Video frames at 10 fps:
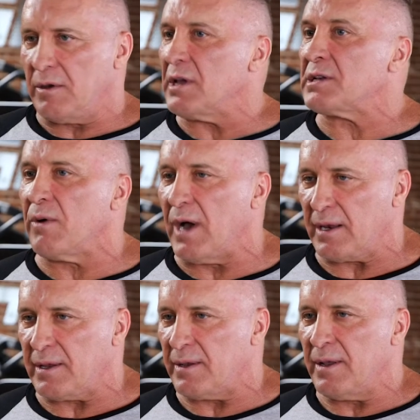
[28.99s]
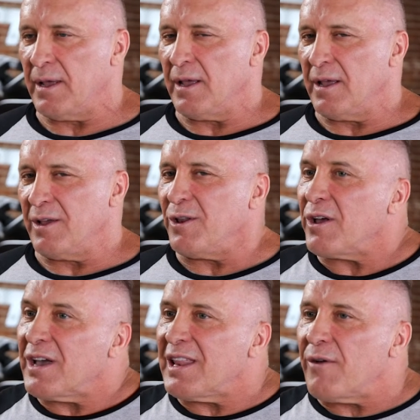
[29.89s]
you're gonna squat. You're
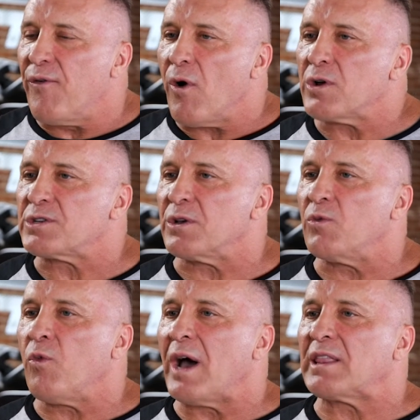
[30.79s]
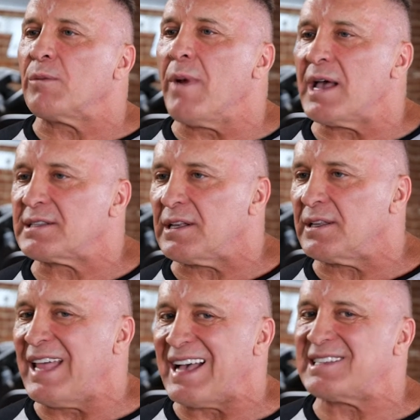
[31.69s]
not gonna focus on what muscle
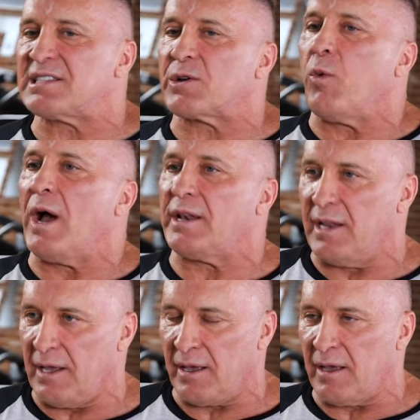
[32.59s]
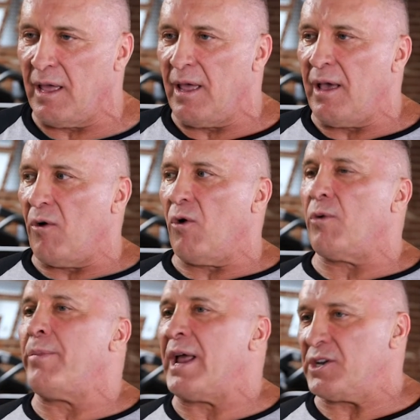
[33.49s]
does squatting or
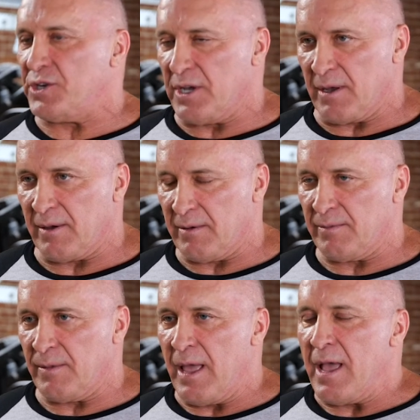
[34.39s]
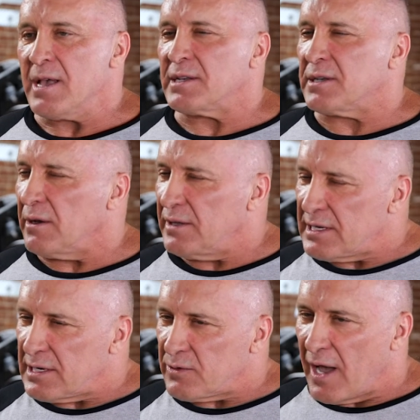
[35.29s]
benching. So
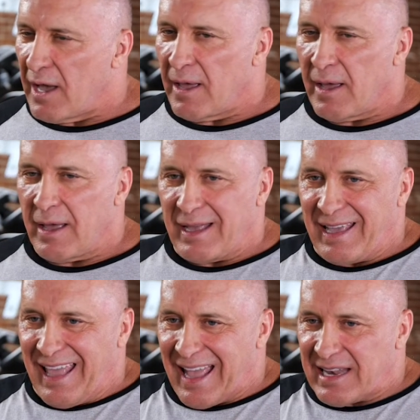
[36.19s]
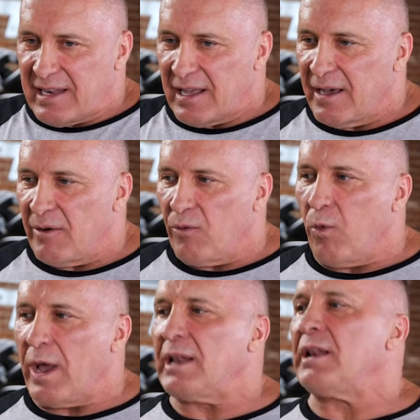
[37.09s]
this is why get the
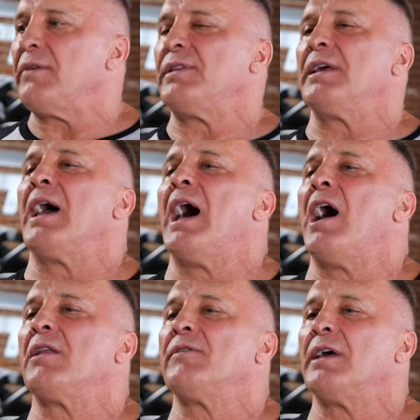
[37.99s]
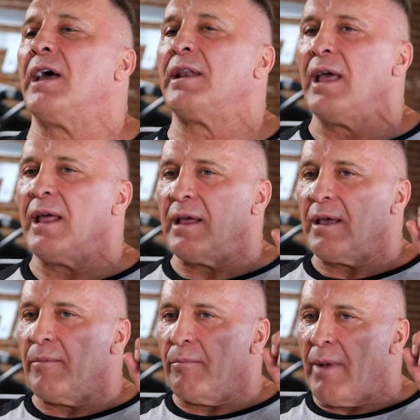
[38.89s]
weightlifting out of the head.
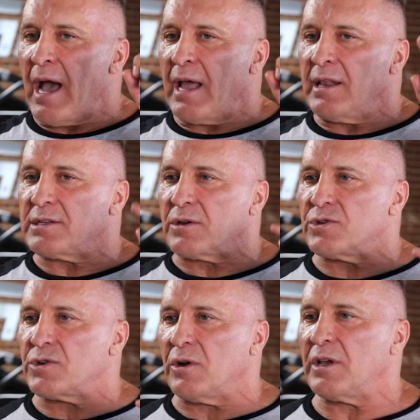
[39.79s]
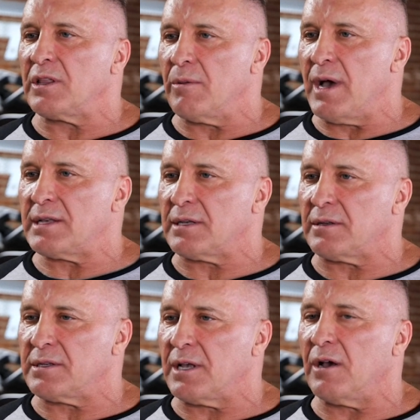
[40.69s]
Mind is controlling the
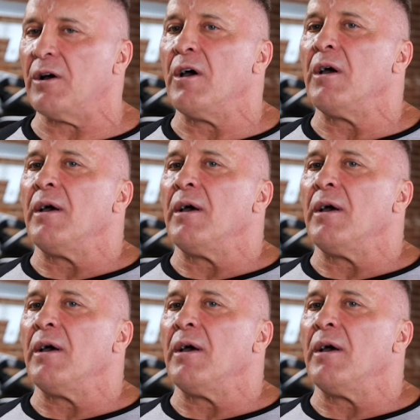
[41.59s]
muscle. So